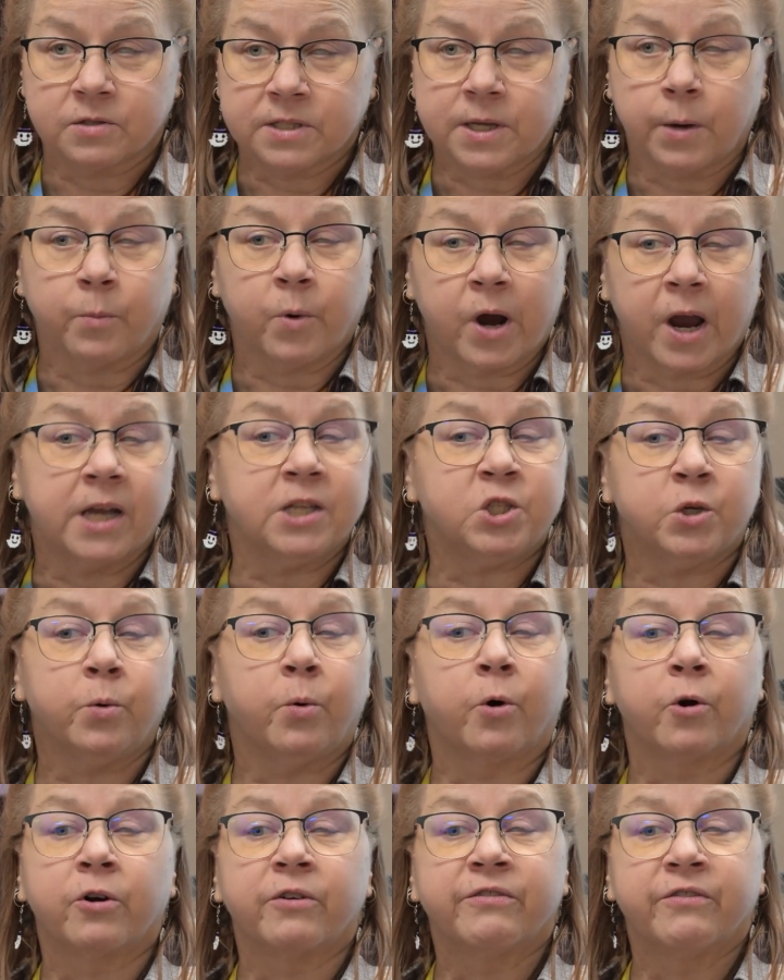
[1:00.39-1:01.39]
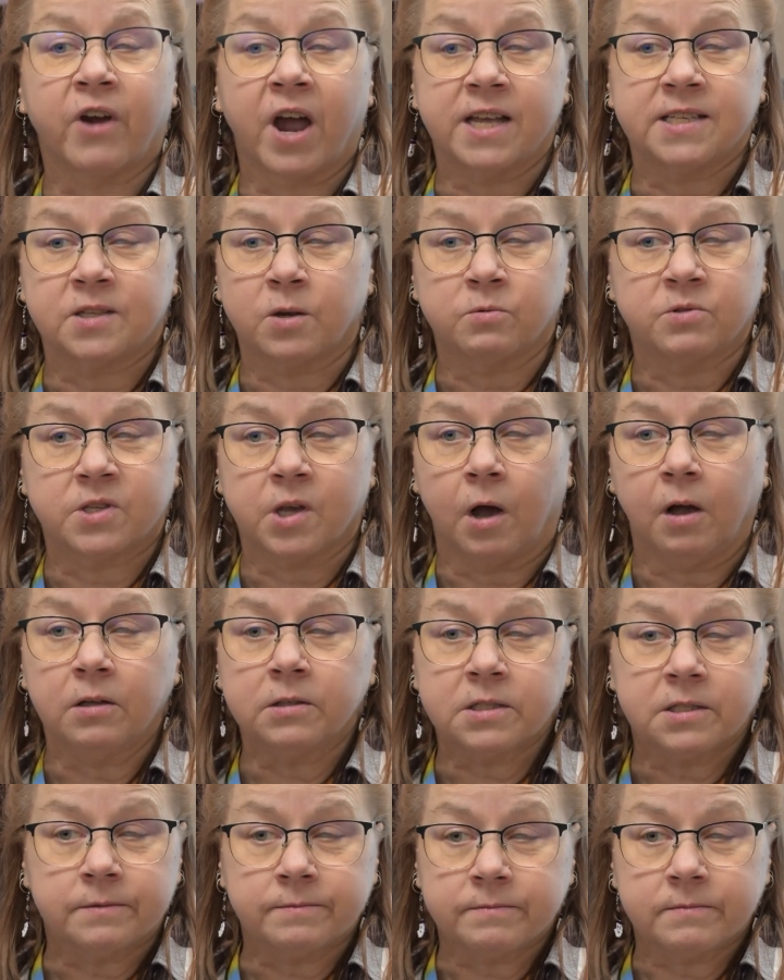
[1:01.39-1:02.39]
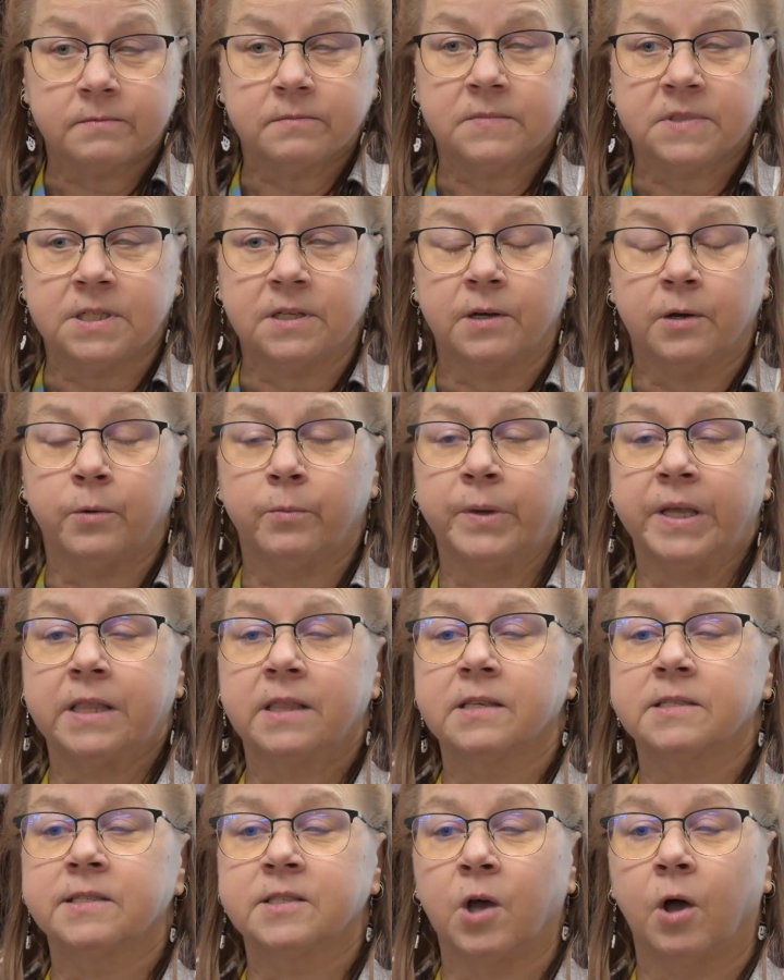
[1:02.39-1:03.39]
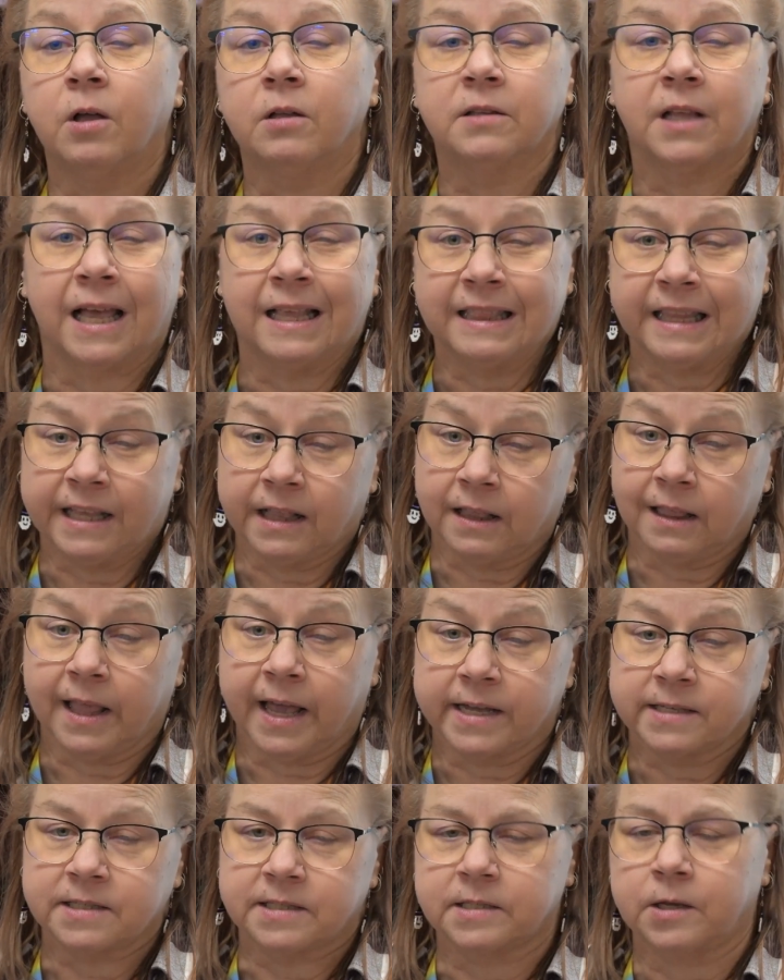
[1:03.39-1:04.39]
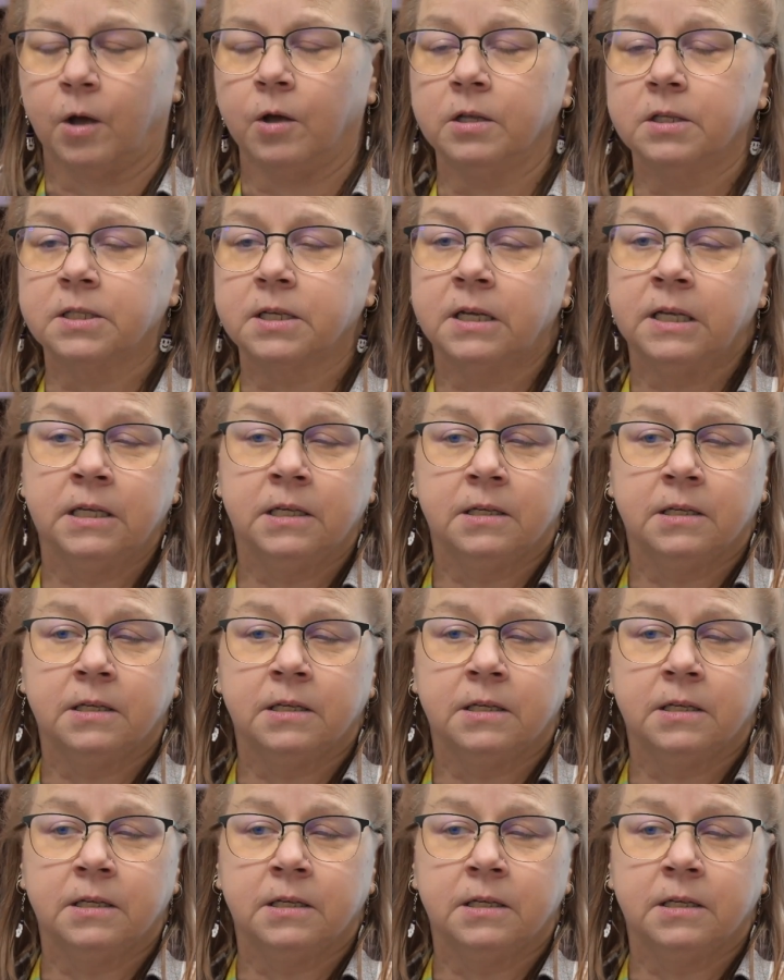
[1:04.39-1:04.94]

or somewhere, I do order fries no salt to omit the salt, a little less salt.